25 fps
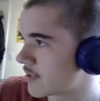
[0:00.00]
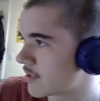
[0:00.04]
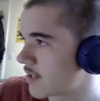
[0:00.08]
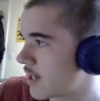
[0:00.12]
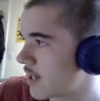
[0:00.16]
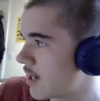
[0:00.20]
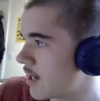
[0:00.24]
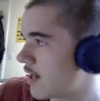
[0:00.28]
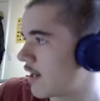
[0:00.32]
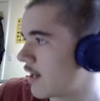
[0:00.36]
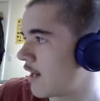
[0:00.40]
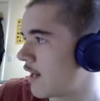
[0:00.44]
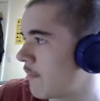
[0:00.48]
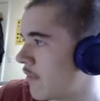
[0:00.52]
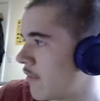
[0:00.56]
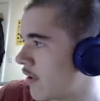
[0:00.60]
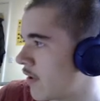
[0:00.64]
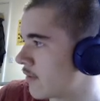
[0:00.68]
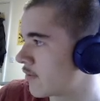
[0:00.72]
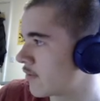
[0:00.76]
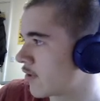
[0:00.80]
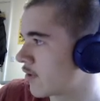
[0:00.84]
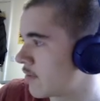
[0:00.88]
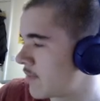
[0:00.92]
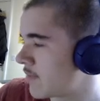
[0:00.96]
I'm not
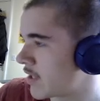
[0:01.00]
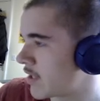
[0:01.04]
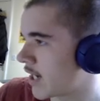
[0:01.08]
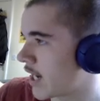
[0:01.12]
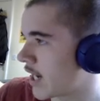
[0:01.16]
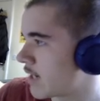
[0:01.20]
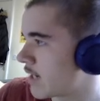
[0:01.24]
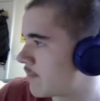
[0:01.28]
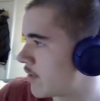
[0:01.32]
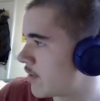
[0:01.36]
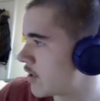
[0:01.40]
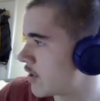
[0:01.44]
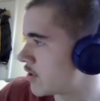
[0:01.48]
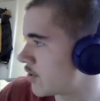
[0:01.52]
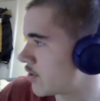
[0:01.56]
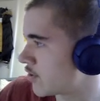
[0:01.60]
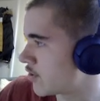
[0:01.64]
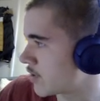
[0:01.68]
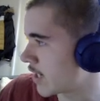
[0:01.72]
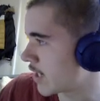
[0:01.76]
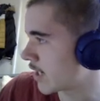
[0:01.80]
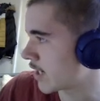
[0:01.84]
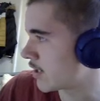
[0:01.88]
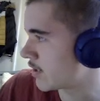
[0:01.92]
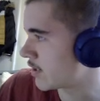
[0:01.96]
going to be the kind of person who just like
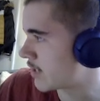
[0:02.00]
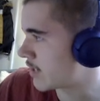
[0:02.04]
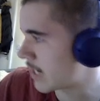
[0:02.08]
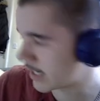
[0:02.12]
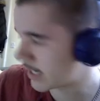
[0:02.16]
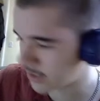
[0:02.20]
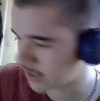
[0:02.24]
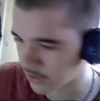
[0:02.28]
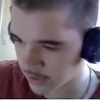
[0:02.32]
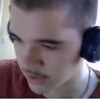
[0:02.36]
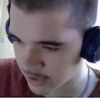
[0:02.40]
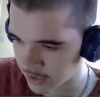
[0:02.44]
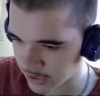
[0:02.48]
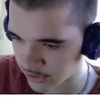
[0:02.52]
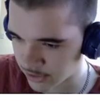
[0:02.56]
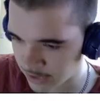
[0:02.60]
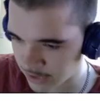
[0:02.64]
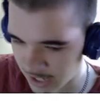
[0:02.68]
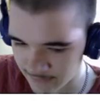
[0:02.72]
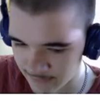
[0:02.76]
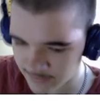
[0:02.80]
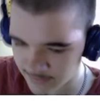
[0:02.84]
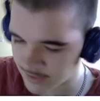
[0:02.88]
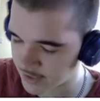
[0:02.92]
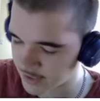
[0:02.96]
takes notes on literally
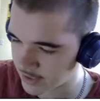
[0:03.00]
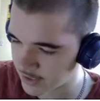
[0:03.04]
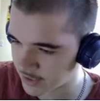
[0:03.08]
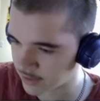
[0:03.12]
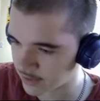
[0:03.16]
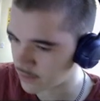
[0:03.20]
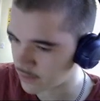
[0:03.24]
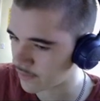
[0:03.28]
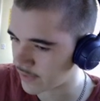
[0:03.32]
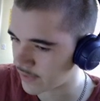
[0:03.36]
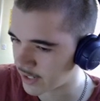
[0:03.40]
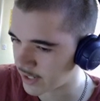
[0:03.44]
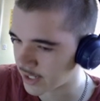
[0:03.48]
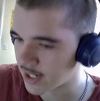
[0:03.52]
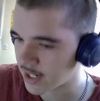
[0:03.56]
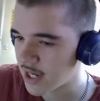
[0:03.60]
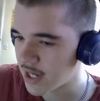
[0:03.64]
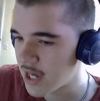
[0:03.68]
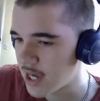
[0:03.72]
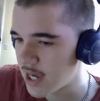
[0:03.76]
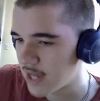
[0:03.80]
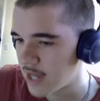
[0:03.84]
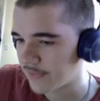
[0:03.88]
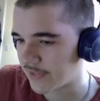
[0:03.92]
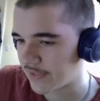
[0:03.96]
every single thing.
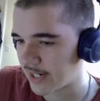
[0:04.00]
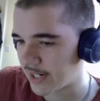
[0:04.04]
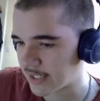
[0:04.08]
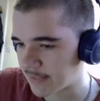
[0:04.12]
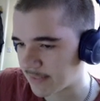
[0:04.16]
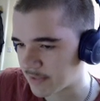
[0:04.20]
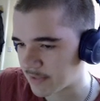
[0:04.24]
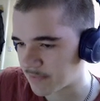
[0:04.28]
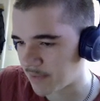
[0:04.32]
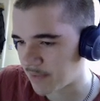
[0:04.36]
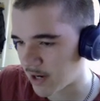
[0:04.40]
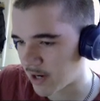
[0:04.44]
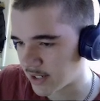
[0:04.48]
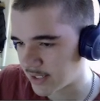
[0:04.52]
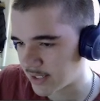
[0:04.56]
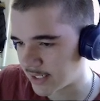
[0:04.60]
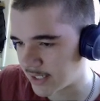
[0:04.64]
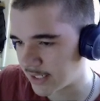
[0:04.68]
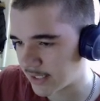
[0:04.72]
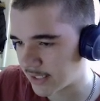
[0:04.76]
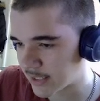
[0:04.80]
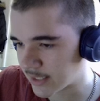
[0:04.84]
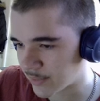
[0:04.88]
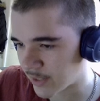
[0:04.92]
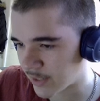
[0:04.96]
The next step is parsing.
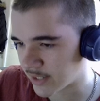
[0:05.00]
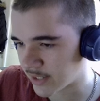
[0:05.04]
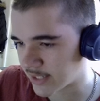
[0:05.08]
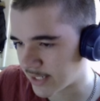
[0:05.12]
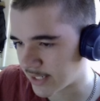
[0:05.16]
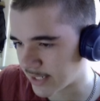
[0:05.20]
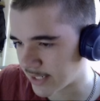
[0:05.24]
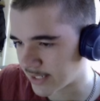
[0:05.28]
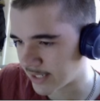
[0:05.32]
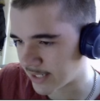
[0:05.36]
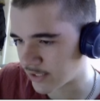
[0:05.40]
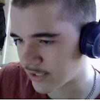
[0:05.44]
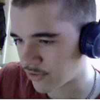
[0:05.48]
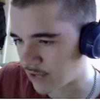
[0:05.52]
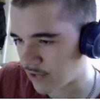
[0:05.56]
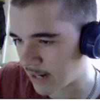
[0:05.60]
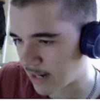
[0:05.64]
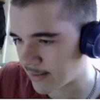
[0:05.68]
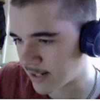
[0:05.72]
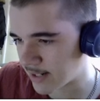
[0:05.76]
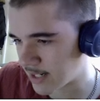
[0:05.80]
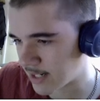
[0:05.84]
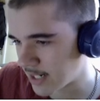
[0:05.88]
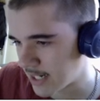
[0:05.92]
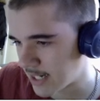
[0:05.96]
This is where our syntax has a
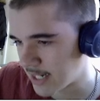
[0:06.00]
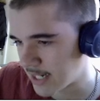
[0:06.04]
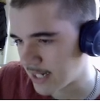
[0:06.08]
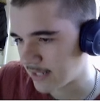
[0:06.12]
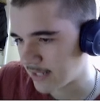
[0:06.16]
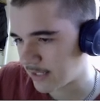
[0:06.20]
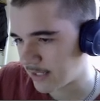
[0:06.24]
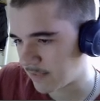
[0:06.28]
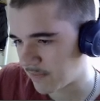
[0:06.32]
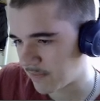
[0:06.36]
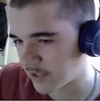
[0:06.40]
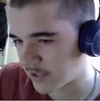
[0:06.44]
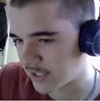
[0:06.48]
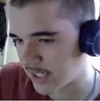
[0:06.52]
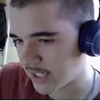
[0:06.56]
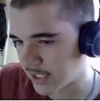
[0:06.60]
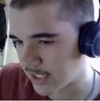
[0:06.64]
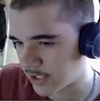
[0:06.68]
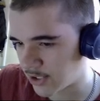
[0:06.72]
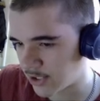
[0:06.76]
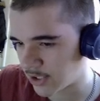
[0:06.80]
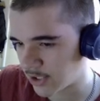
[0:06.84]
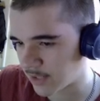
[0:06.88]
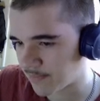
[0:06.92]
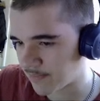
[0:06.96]
grammar, the ability to
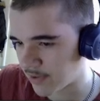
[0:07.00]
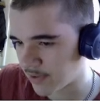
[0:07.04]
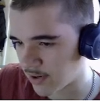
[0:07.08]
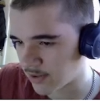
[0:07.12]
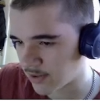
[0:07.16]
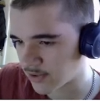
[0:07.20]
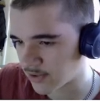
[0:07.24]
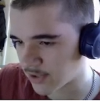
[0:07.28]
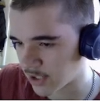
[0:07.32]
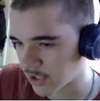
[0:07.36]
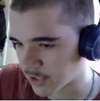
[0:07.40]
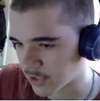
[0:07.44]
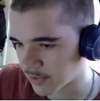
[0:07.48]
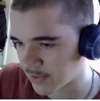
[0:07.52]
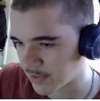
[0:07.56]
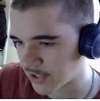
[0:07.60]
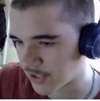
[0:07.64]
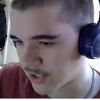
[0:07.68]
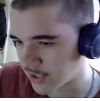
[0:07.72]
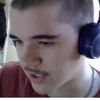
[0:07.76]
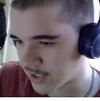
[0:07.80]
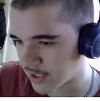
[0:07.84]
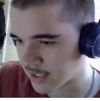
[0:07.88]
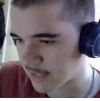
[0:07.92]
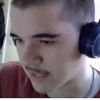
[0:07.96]
compose logical expressions
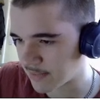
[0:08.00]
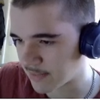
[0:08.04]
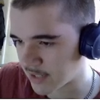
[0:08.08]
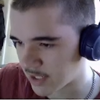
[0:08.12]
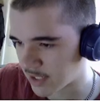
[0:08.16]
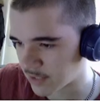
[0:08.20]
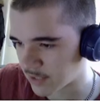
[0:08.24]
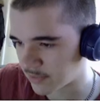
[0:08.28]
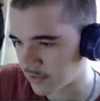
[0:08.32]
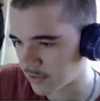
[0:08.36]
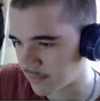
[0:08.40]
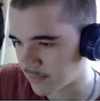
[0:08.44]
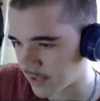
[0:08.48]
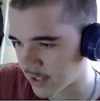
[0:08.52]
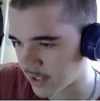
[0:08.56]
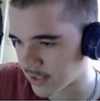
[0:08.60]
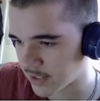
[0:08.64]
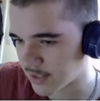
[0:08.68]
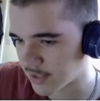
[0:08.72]
and statements as small parts.